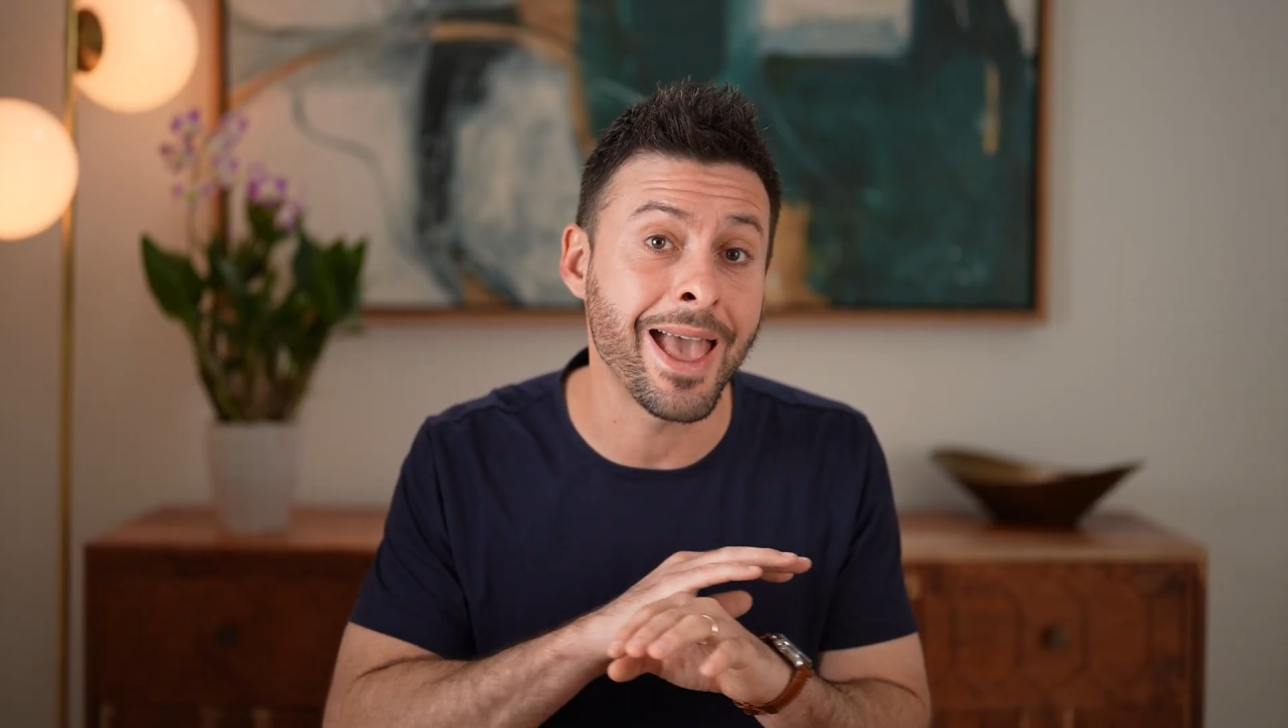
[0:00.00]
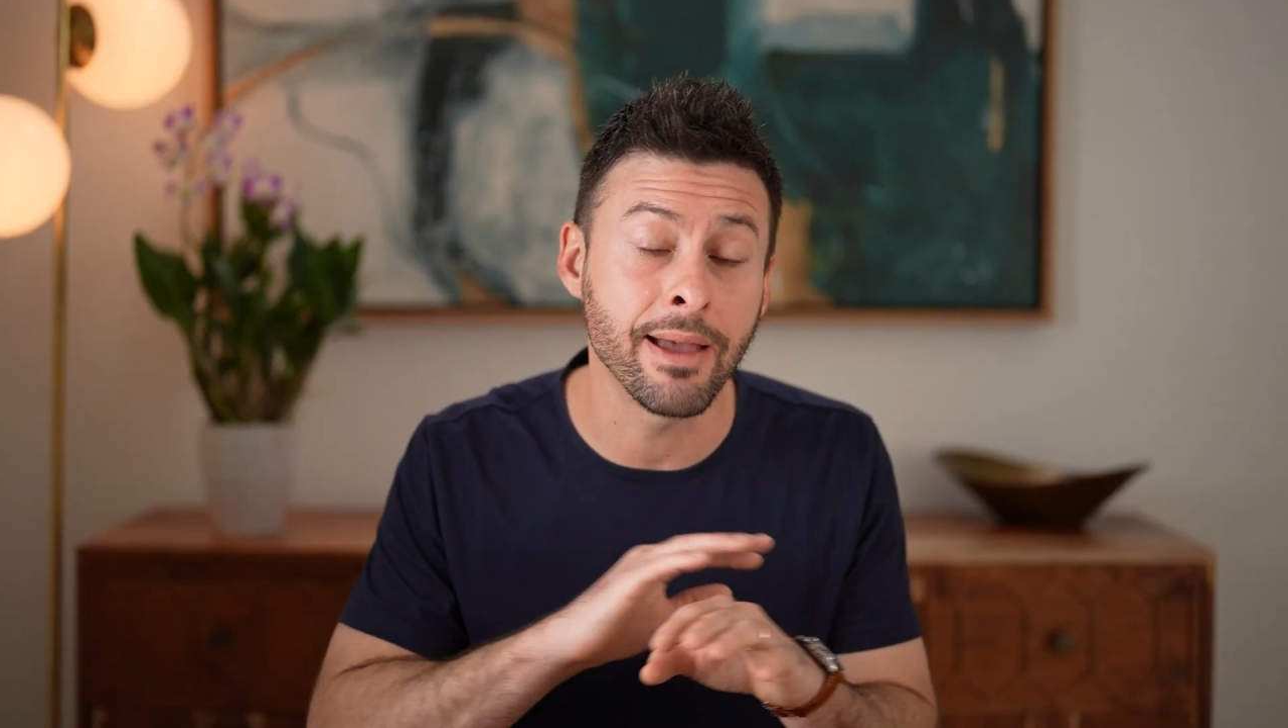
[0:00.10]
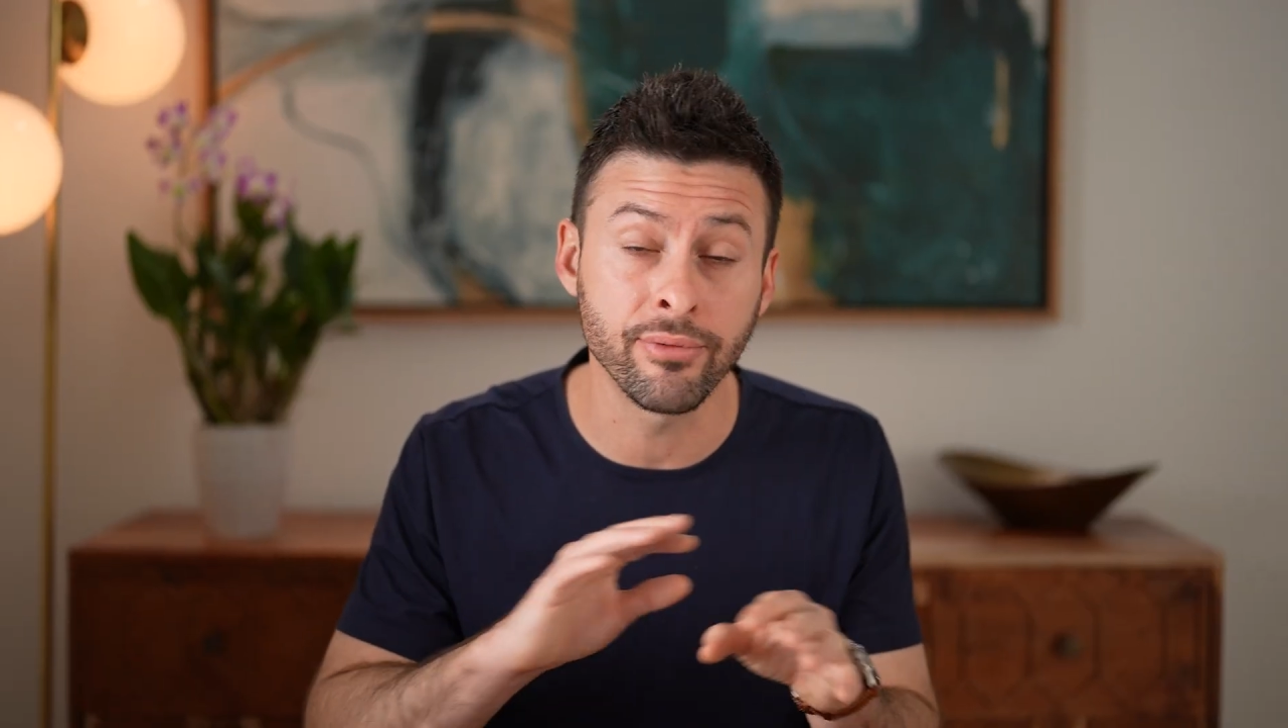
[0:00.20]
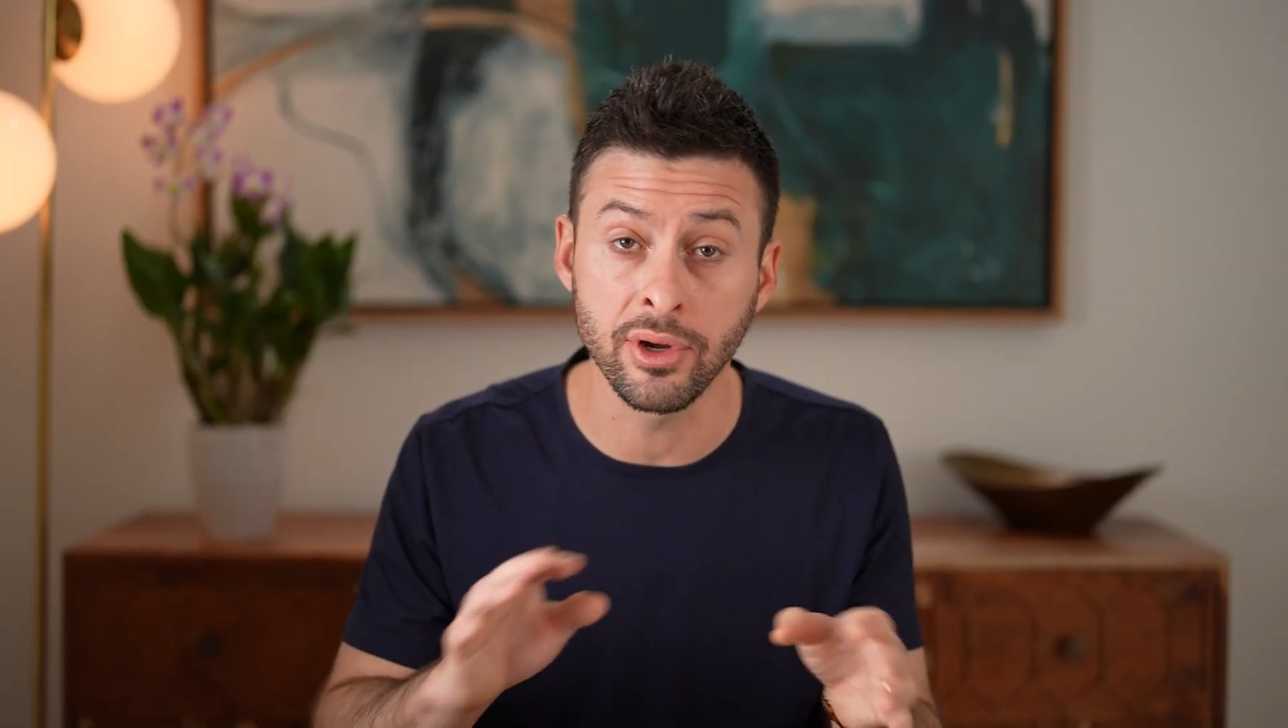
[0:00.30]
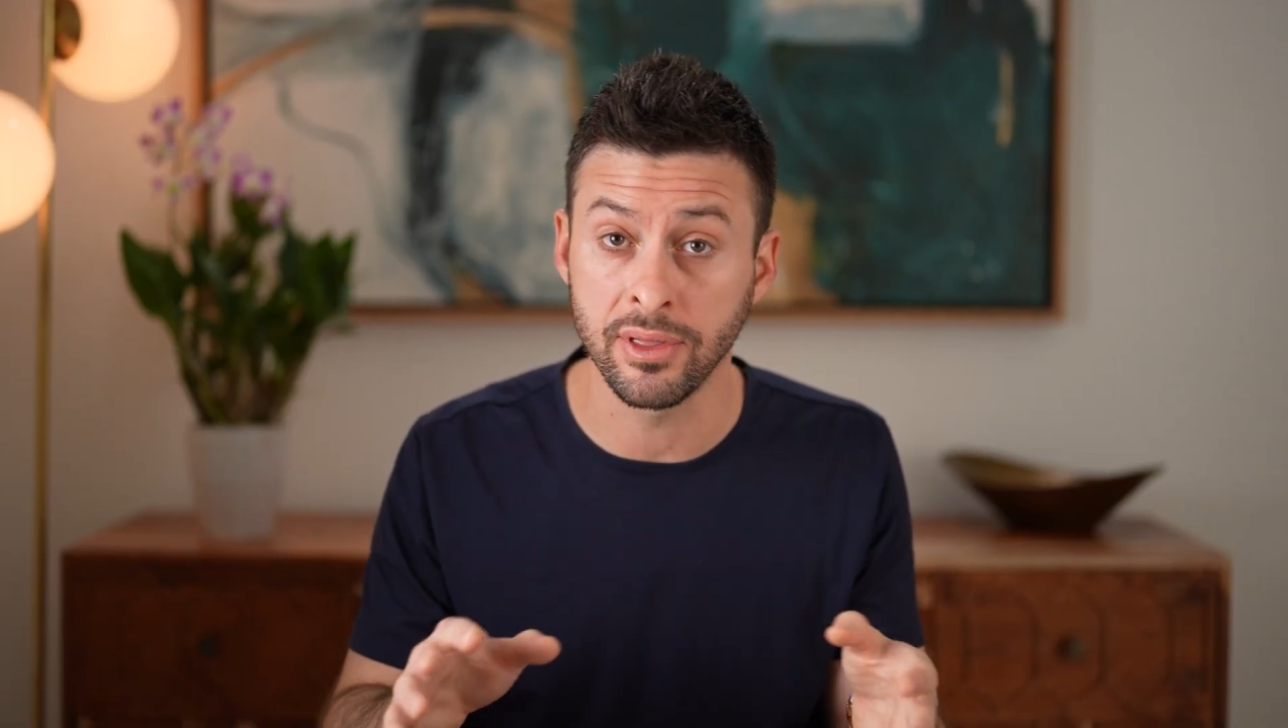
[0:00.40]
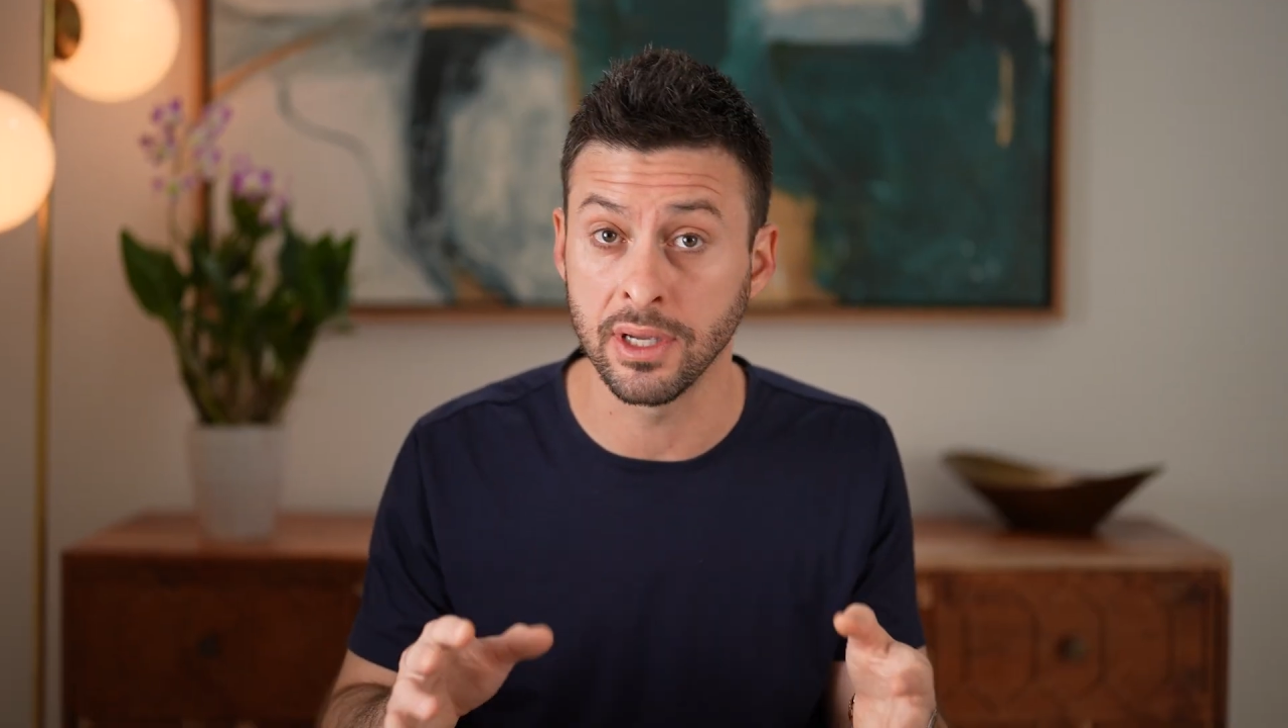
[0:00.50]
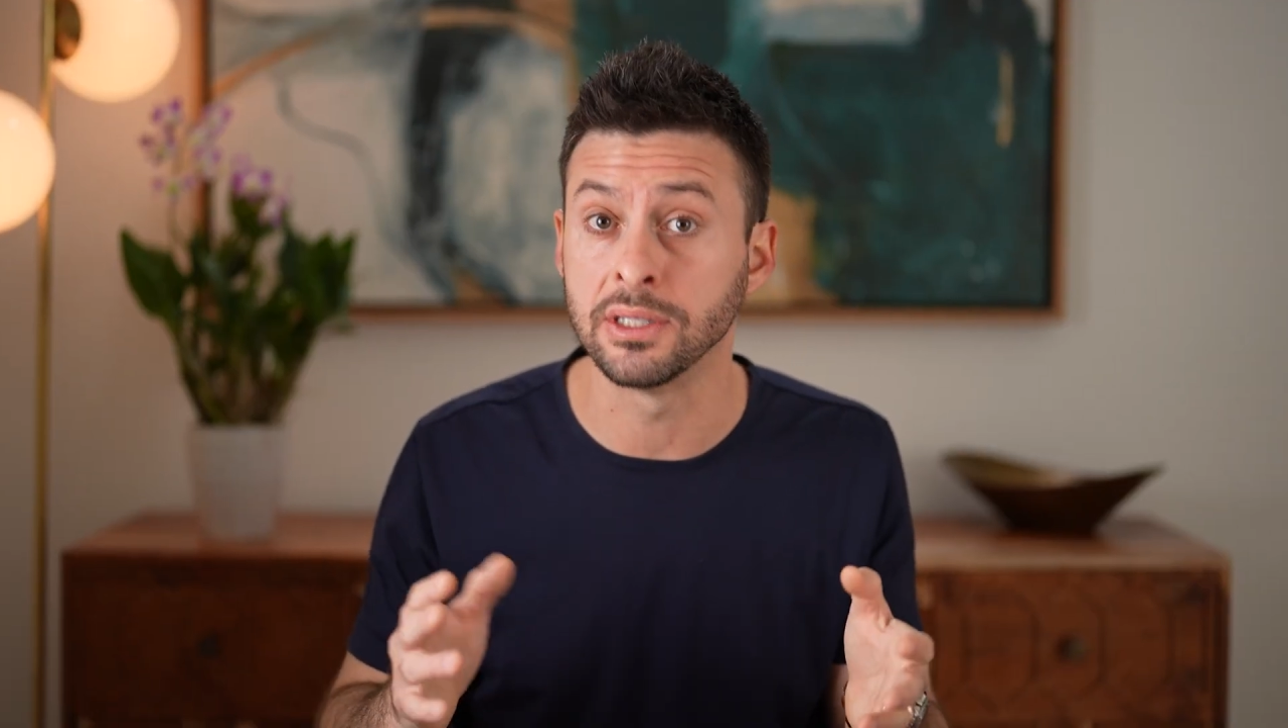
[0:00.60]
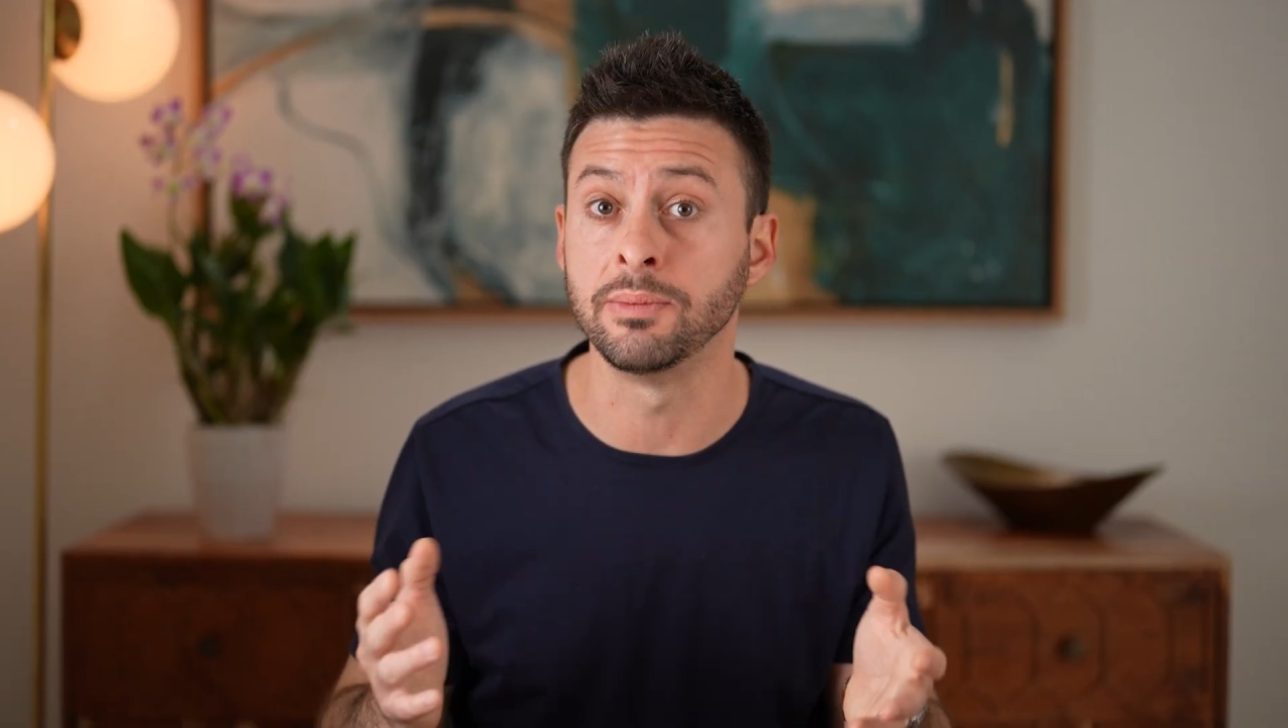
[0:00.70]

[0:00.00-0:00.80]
everything to